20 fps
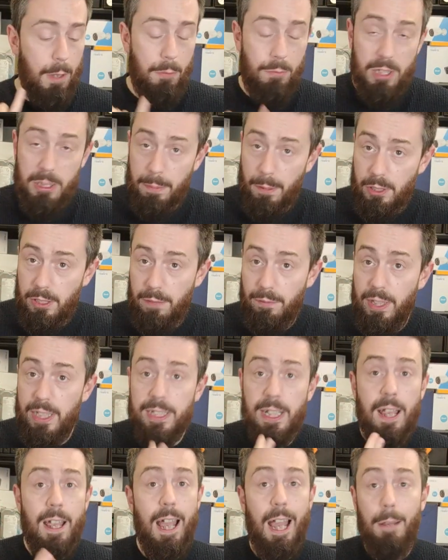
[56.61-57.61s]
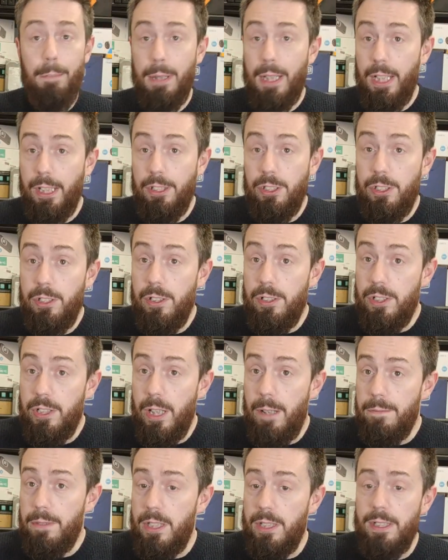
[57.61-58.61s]
responsiveness, applications and
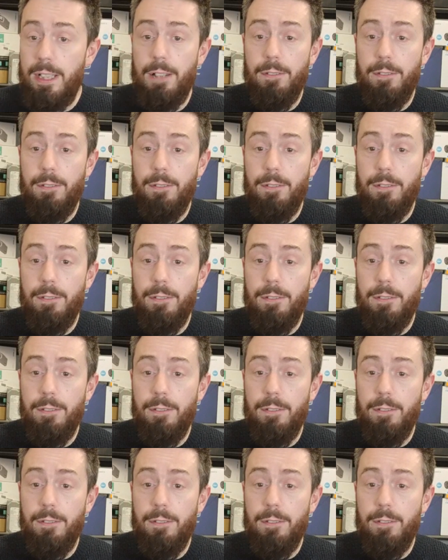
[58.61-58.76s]
services.